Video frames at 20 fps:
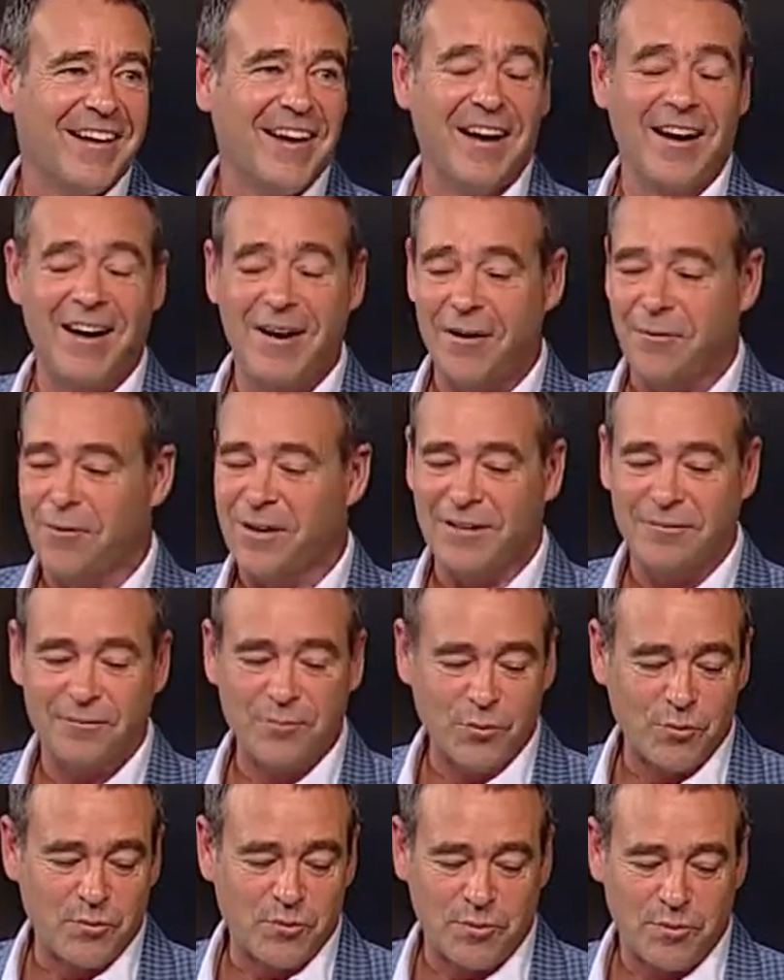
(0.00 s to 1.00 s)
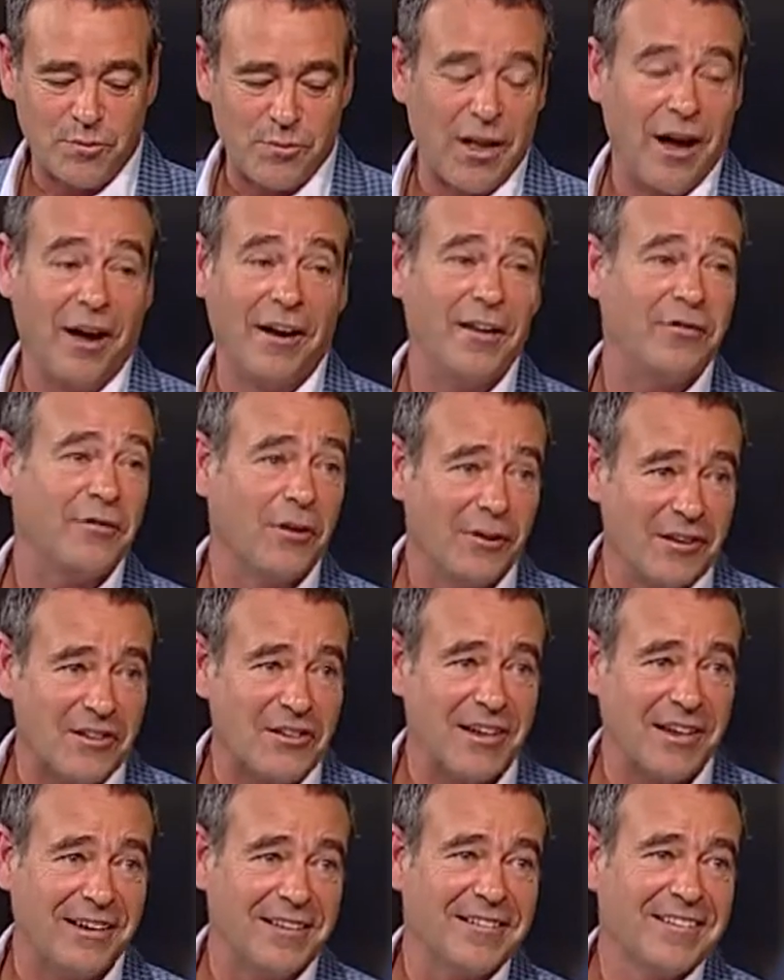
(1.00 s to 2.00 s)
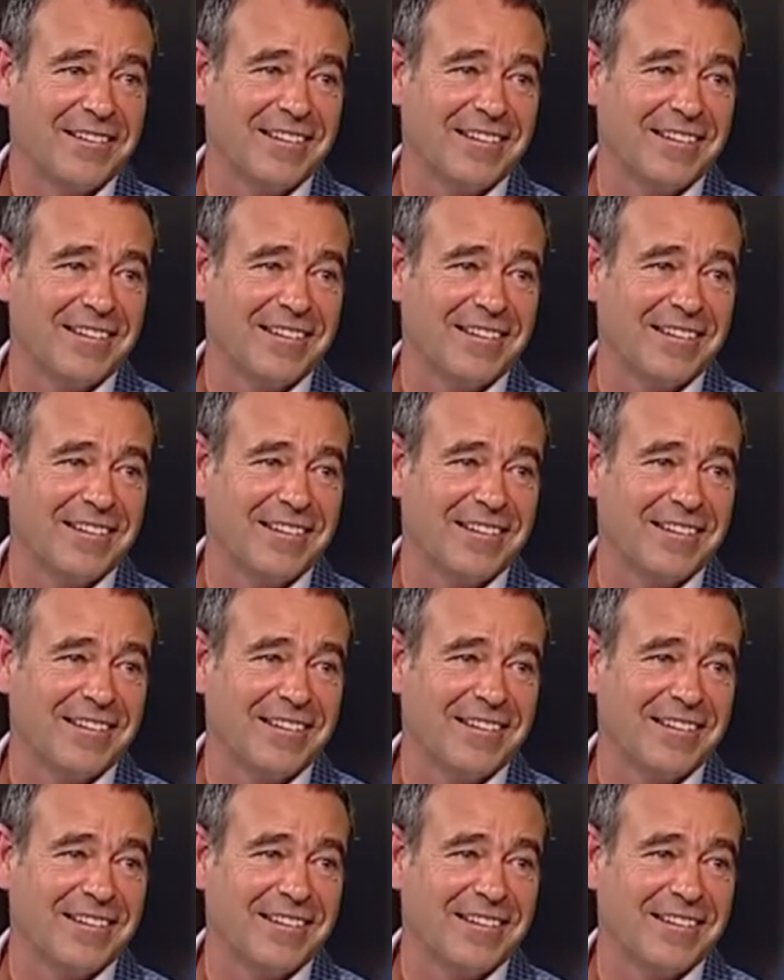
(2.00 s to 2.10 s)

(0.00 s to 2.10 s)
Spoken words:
Well, only if I want to sell it.